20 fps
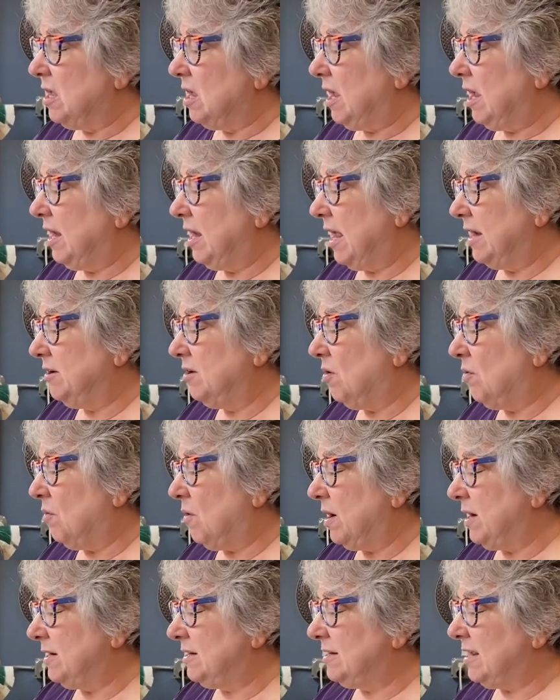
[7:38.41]
and I don't
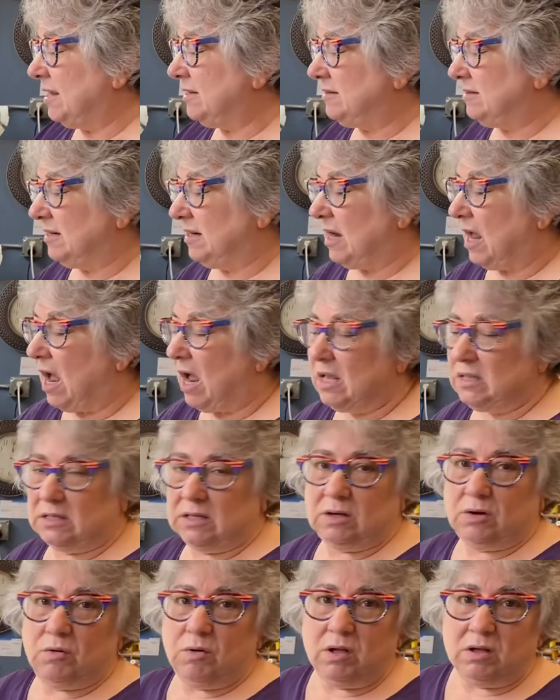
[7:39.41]
want to test it on the
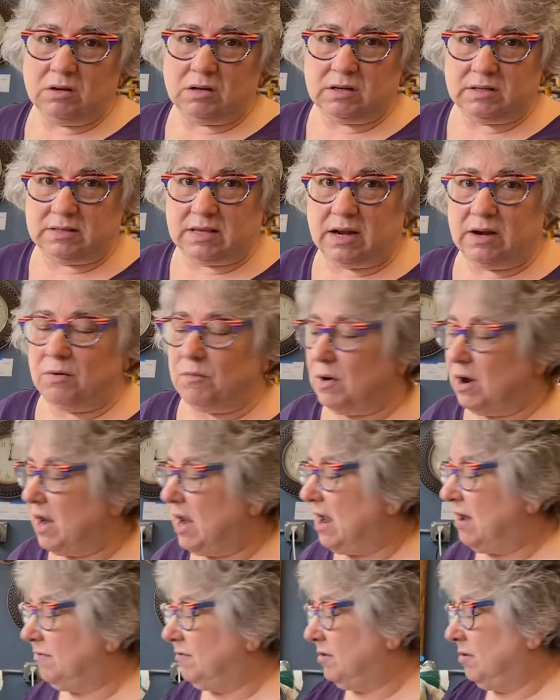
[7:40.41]
quilt because I don't want to
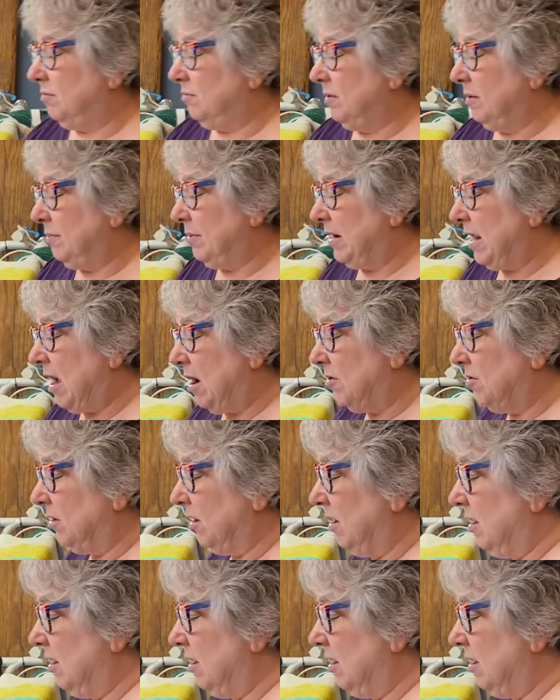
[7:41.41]
have to rip it out.